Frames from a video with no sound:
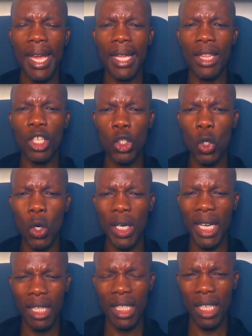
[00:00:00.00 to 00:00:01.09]
the
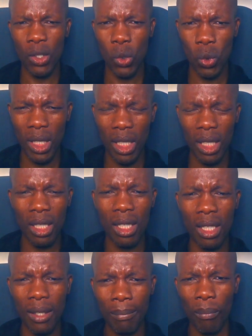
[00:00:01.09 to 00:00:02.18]
Shona, the Zazu, the, the, the,
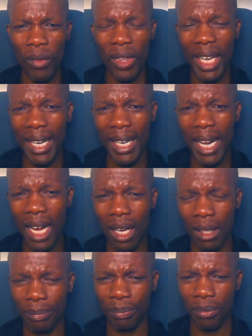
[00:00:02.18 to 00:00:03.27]
the, the Karanga,
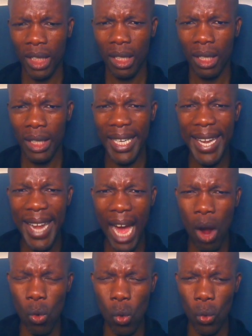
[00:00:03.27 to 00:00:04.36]
the
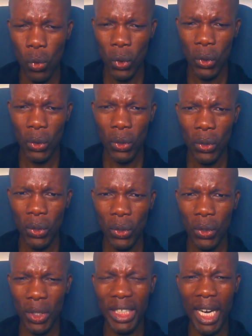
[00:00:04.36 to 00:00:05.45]
Ndao,
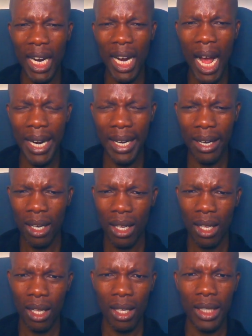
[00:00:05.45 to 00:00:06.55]
the Shangan,
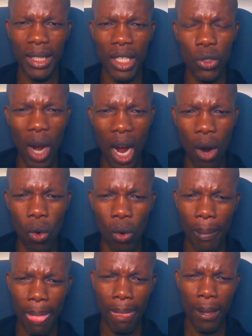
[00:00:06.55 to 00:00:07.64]
the Chuao.
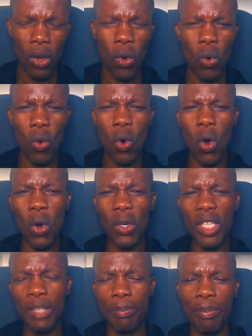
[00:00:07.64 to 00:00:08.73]
All
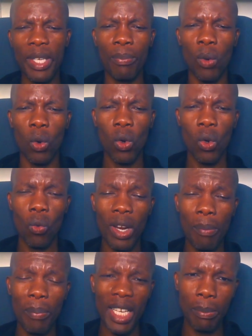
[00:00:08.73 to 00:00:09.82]
these people will
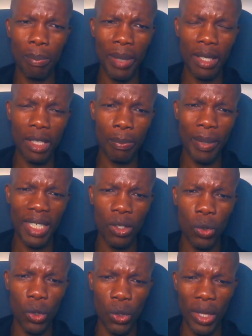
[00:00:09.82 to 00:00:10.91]
be expe expected
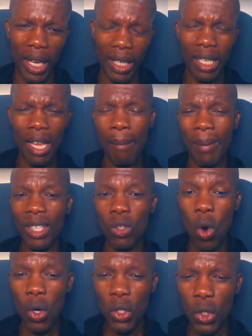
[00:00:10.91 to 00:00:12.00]
to do that. But
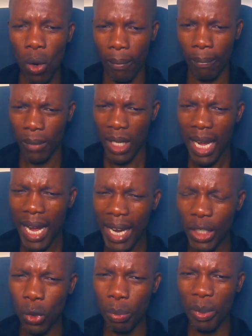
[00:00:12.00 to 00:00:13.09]
also, I
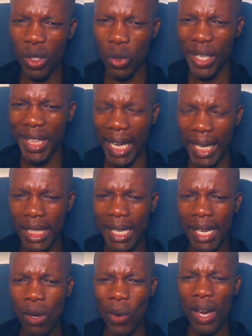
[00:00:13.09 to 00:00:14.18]
should be doing that
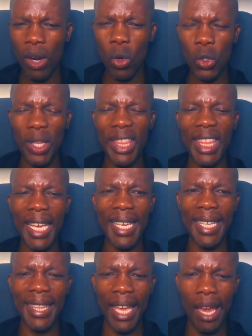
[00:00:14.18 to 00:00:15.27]
while also
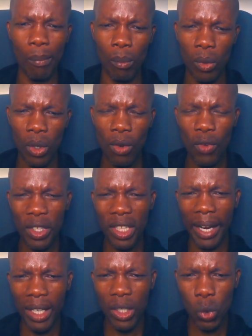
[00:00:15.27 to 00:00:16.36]
thanking them for the
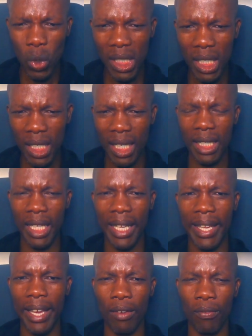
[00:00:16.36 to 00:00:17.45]
resources that they
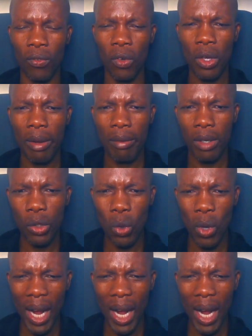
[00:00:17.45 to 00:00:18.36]
gave to